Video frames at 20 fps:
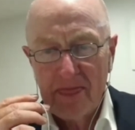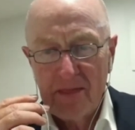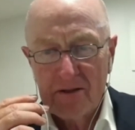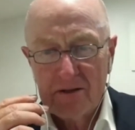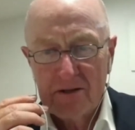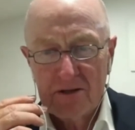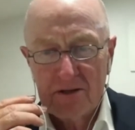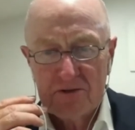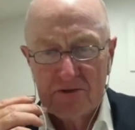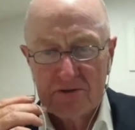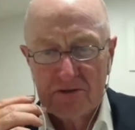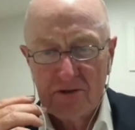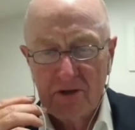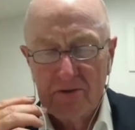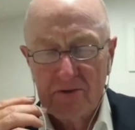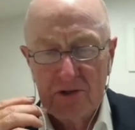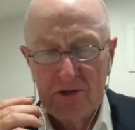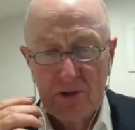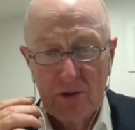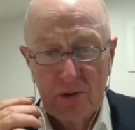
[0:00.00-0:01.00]
countries like
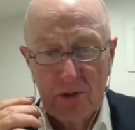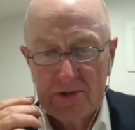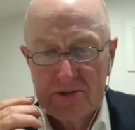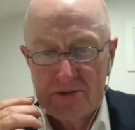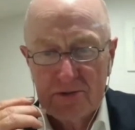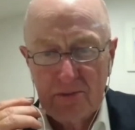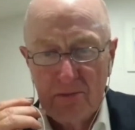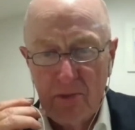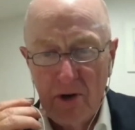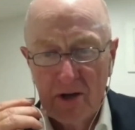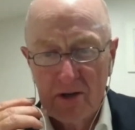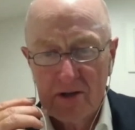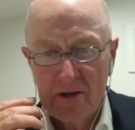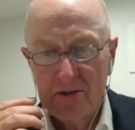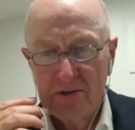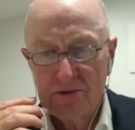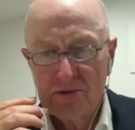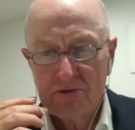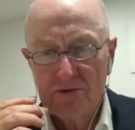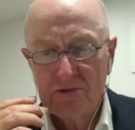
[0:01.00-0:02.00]
the US or my
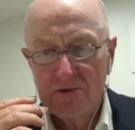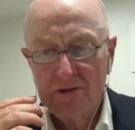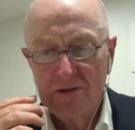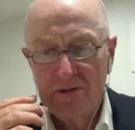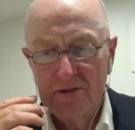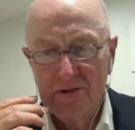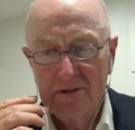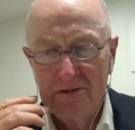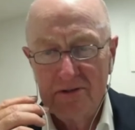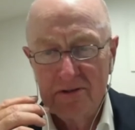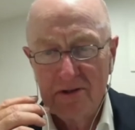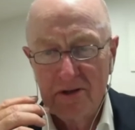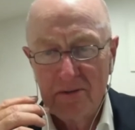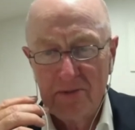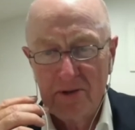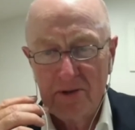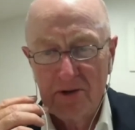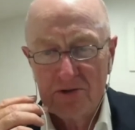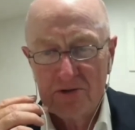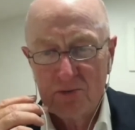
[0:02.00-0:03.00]
country,
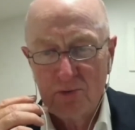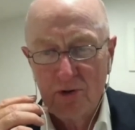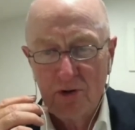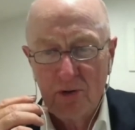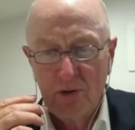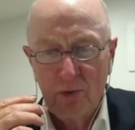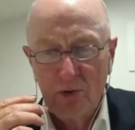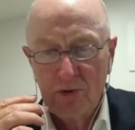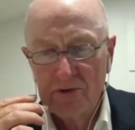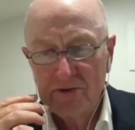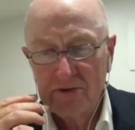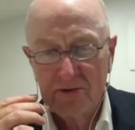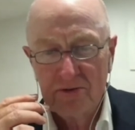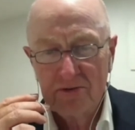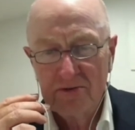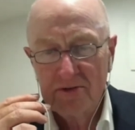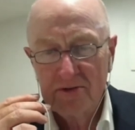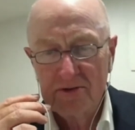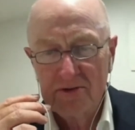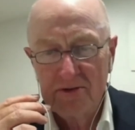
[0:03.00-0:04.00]
post-World War II,
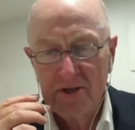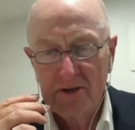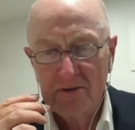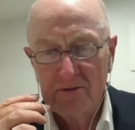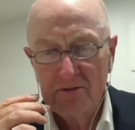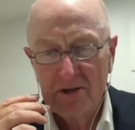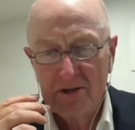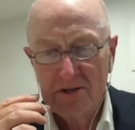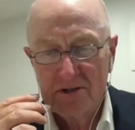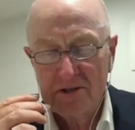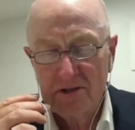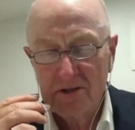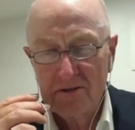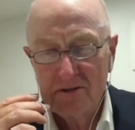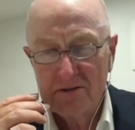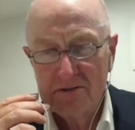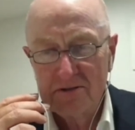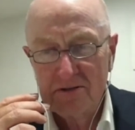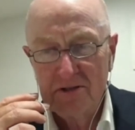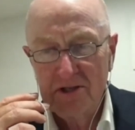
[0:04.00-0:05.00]
the debt ratio to
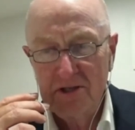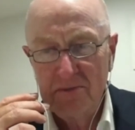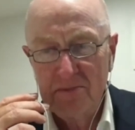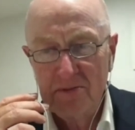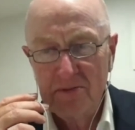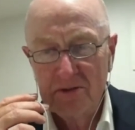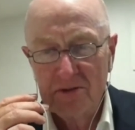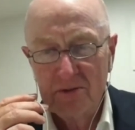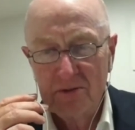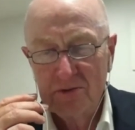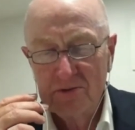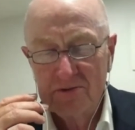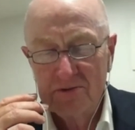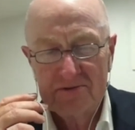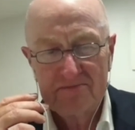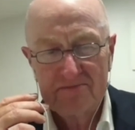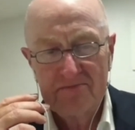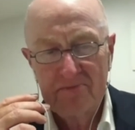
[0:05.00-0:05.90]
GDP was